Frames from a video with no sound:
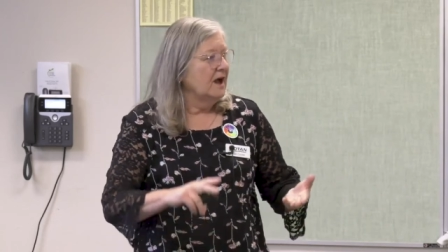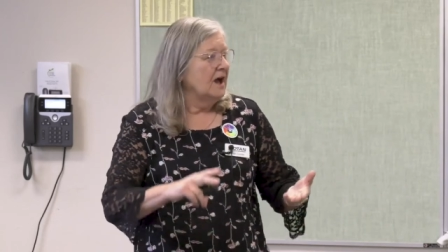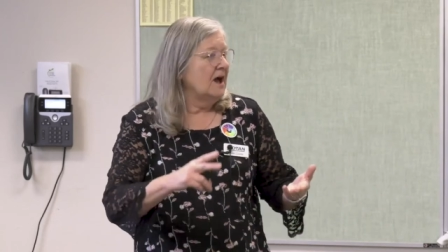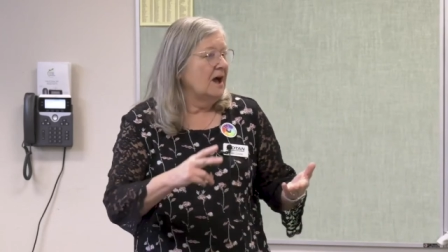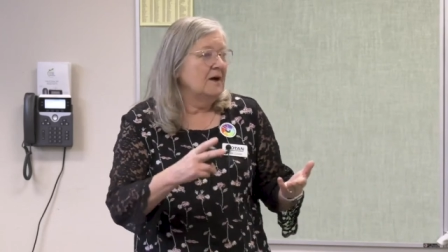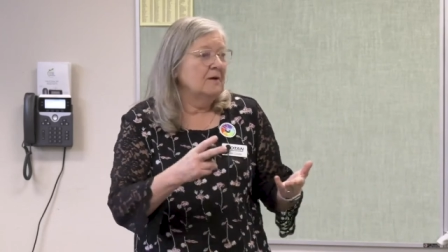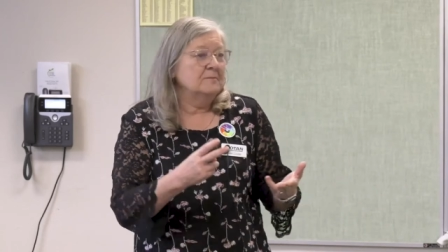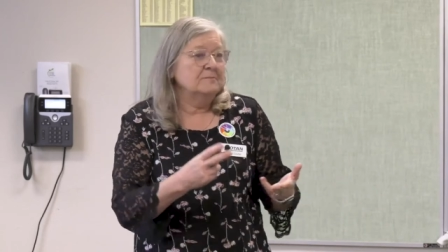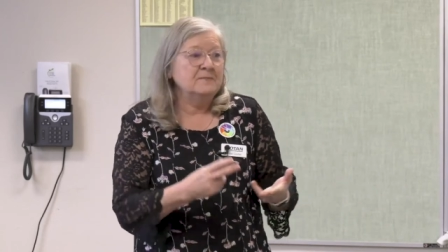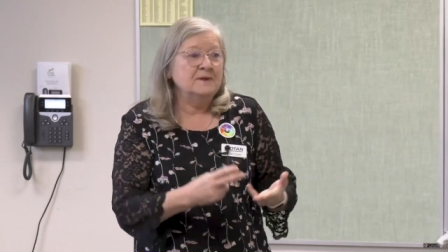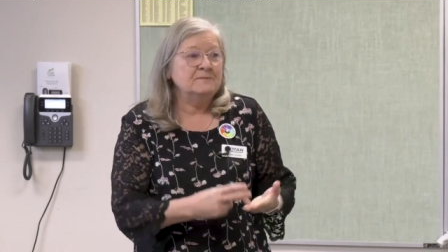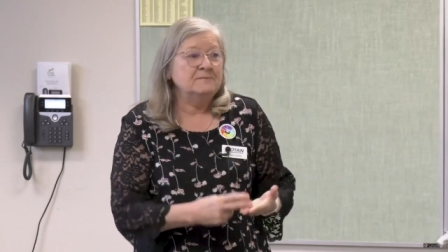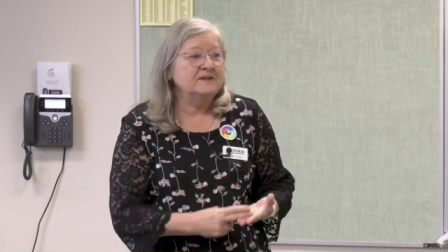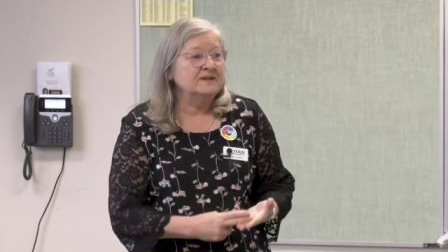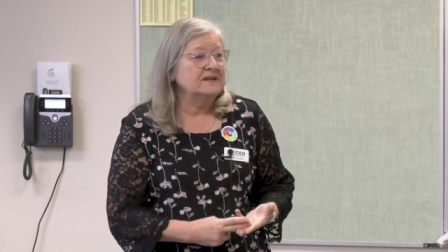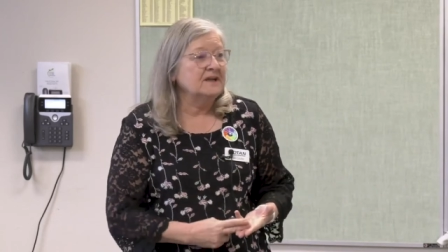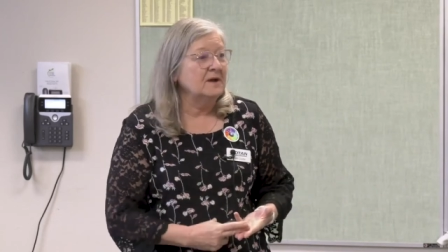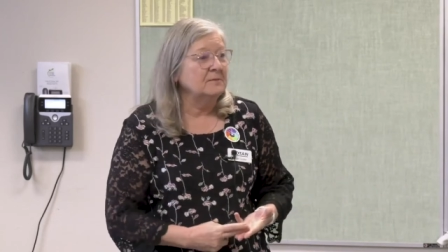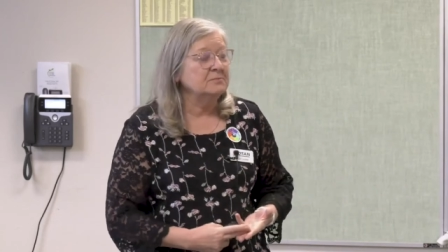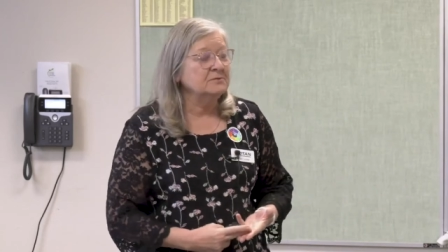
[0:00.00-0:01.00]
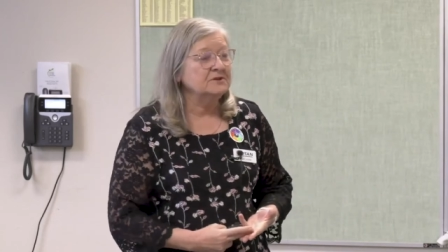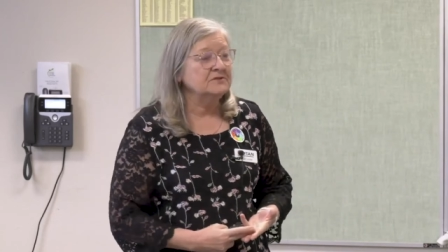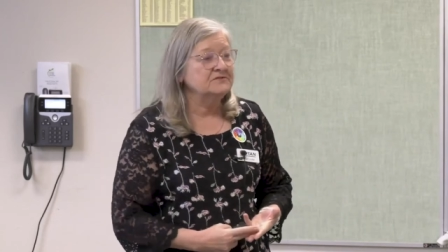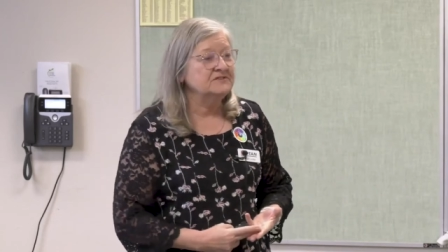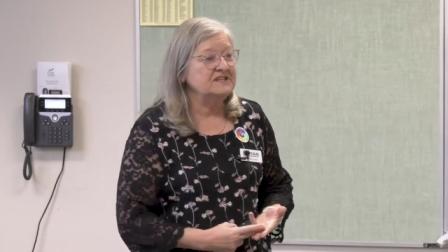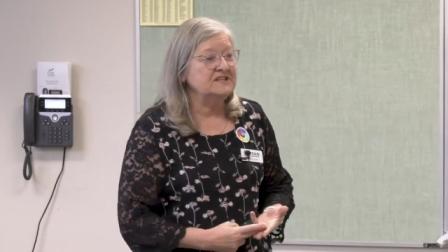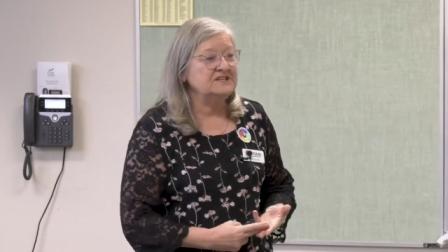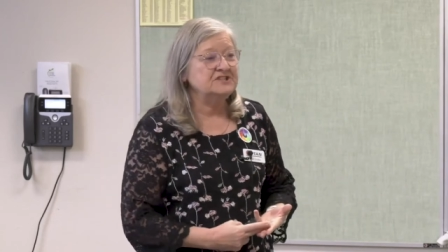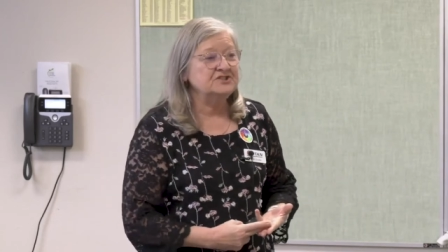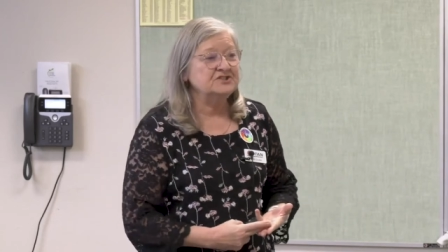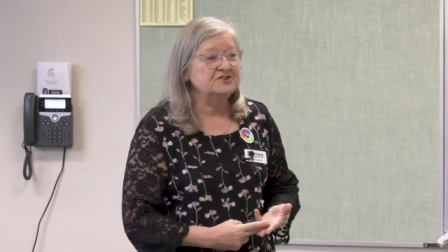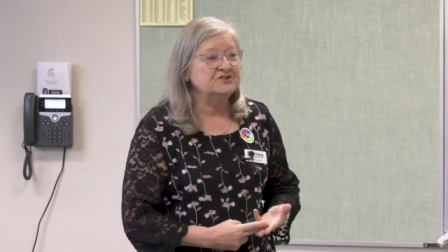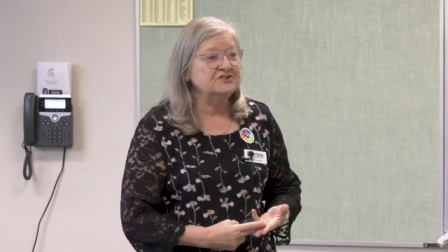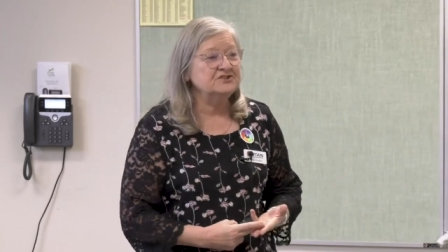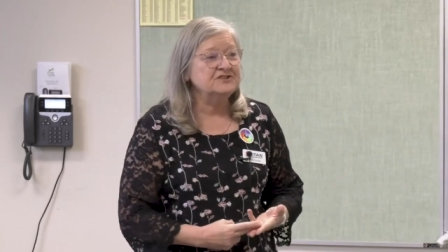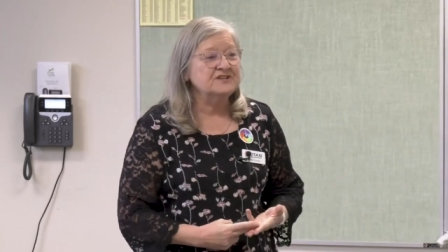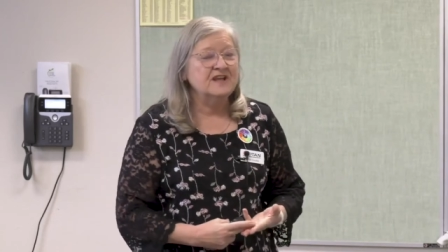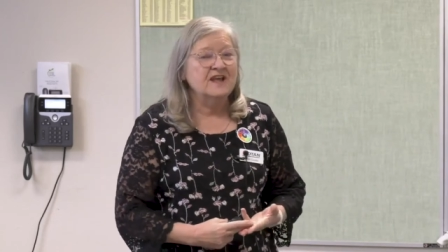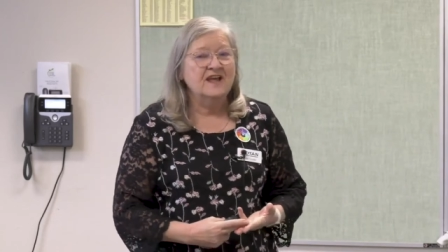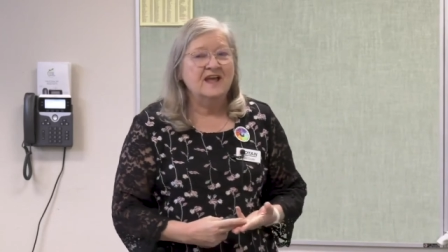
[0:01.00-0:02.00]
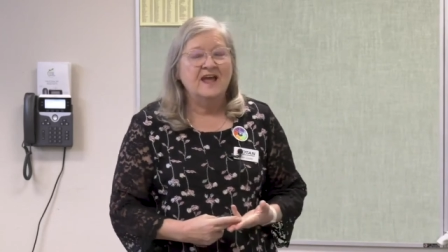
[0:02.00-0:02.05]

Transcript: um, maybe a couple of teachers,